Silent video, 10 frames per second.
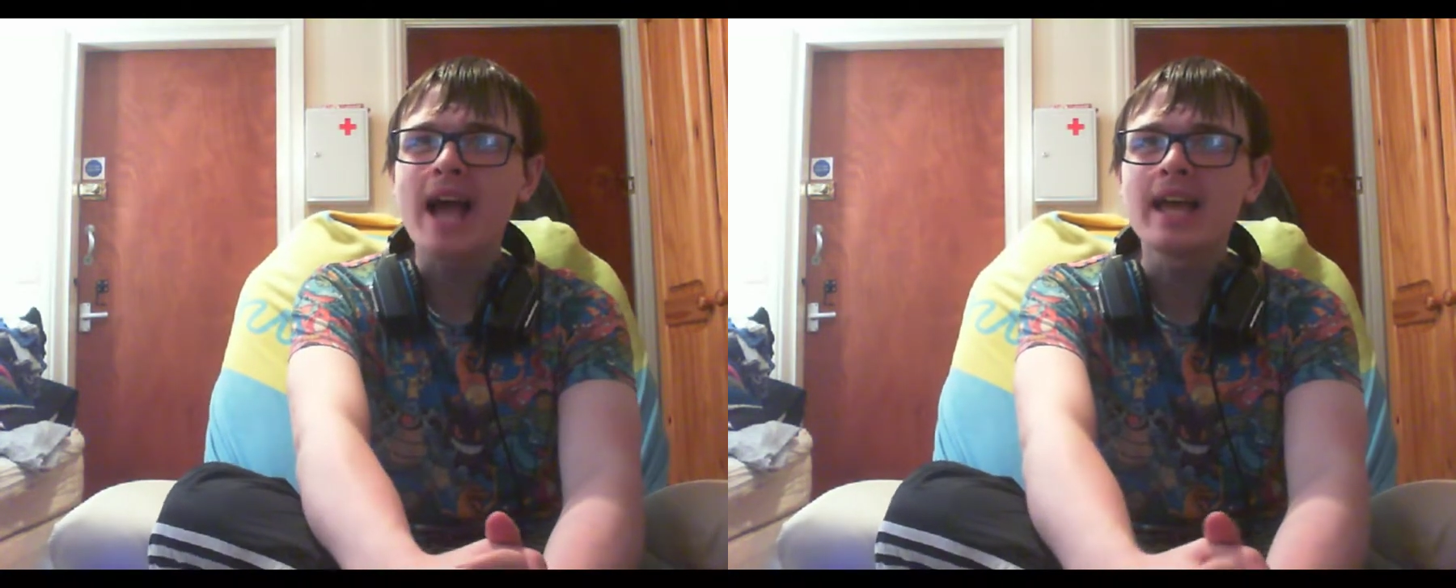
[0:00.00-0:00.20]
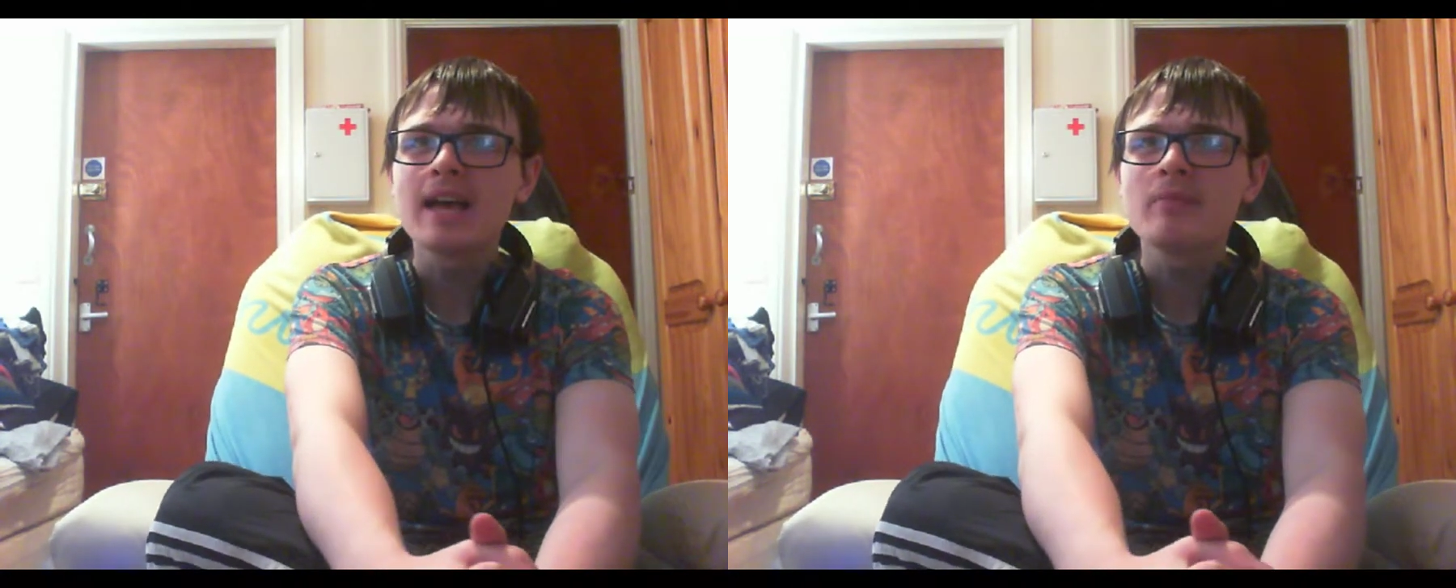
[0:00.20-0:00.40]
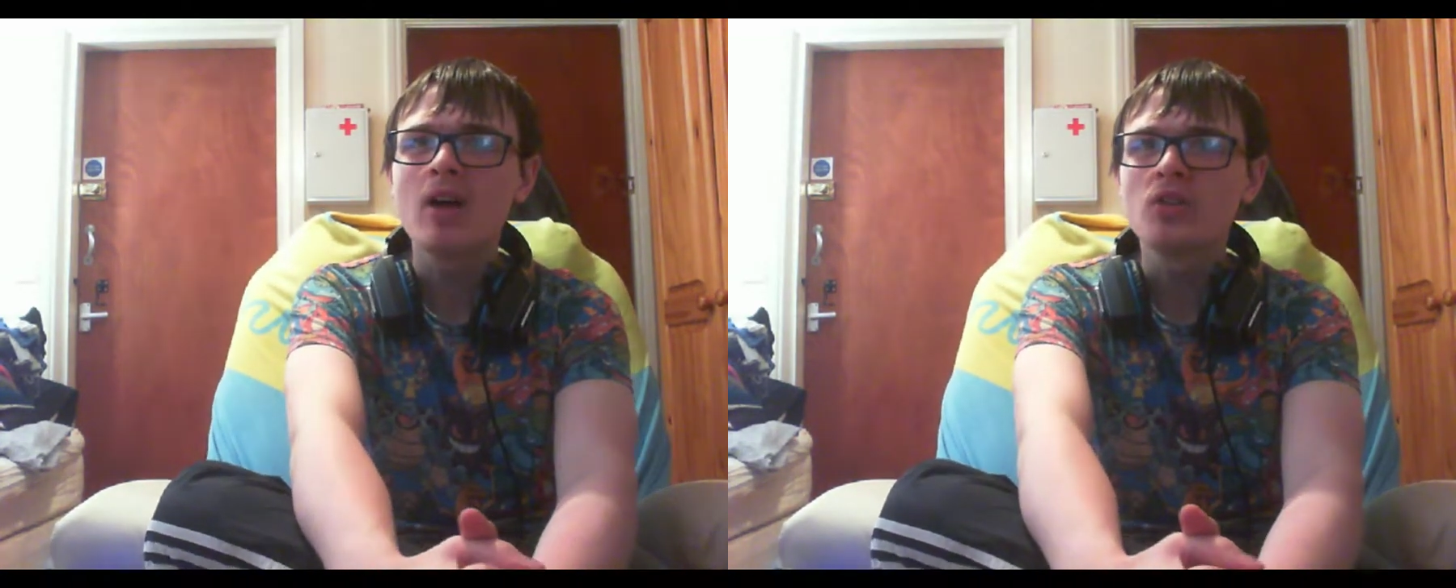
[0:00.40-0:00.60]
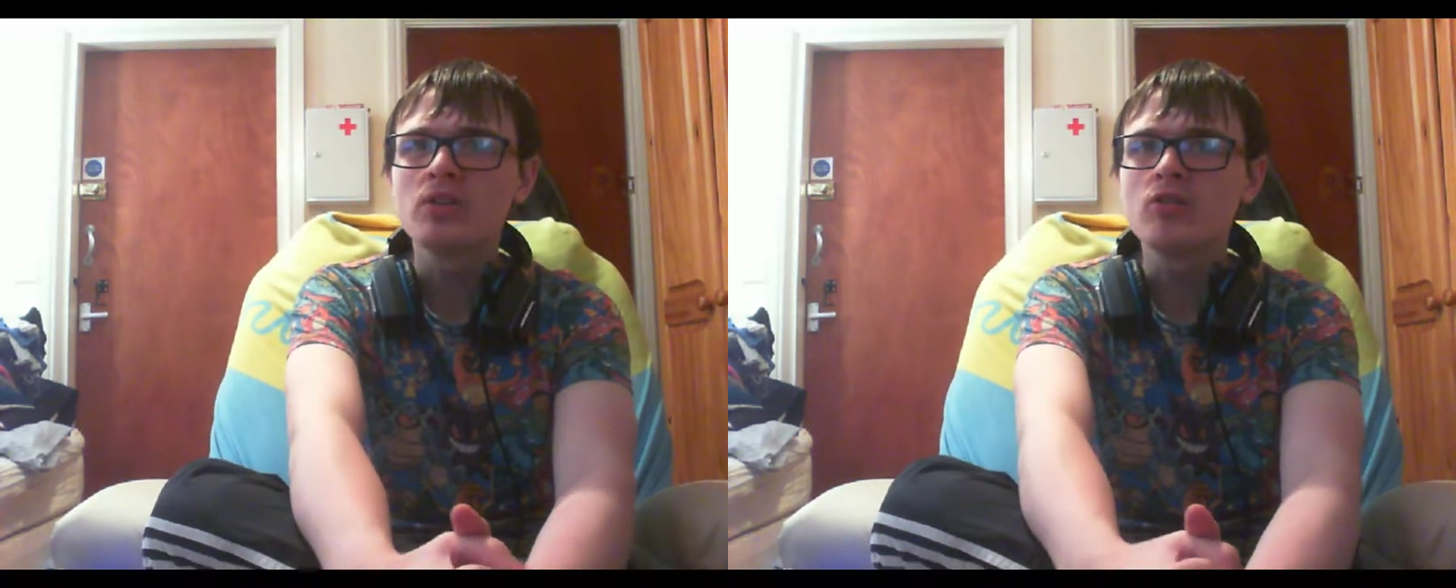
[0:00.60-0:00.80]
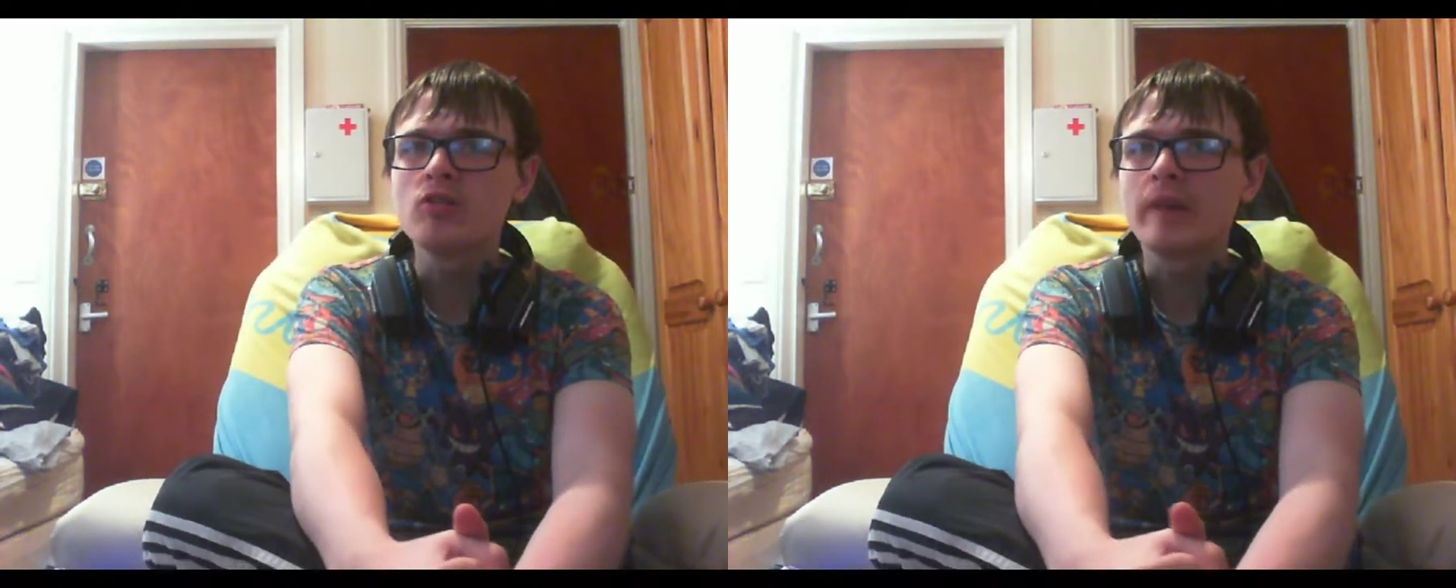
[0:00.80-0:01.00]
am on the
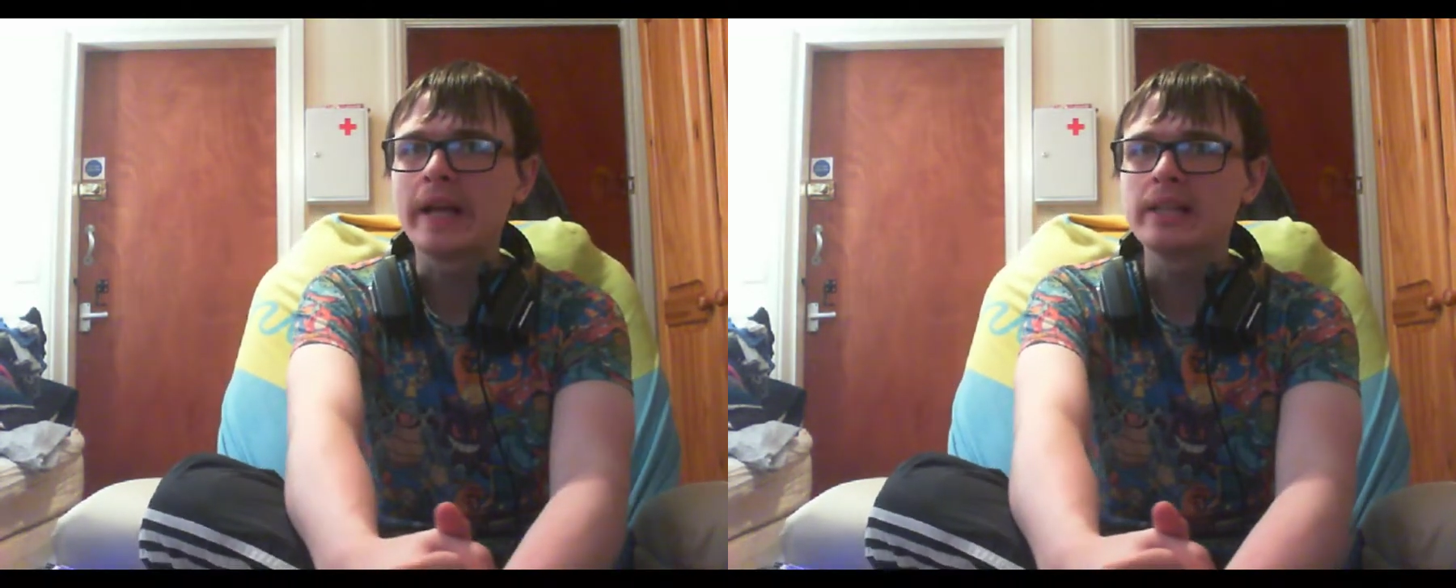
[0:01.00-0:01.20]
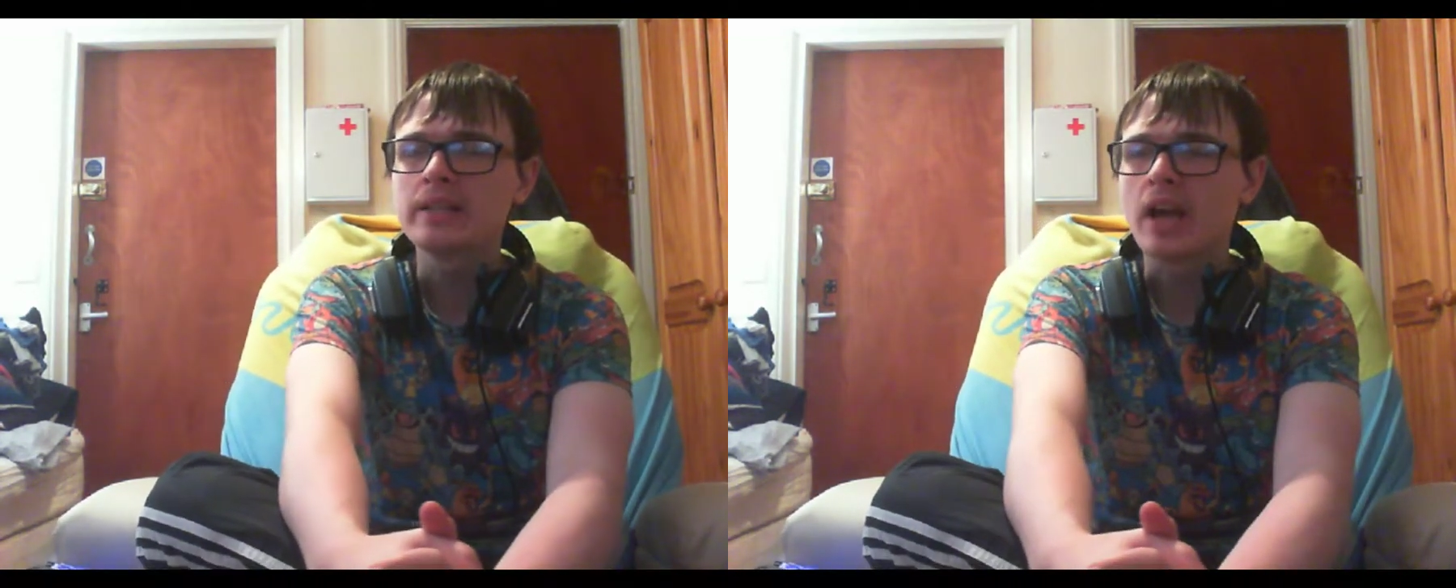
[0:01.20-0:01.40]
younger end.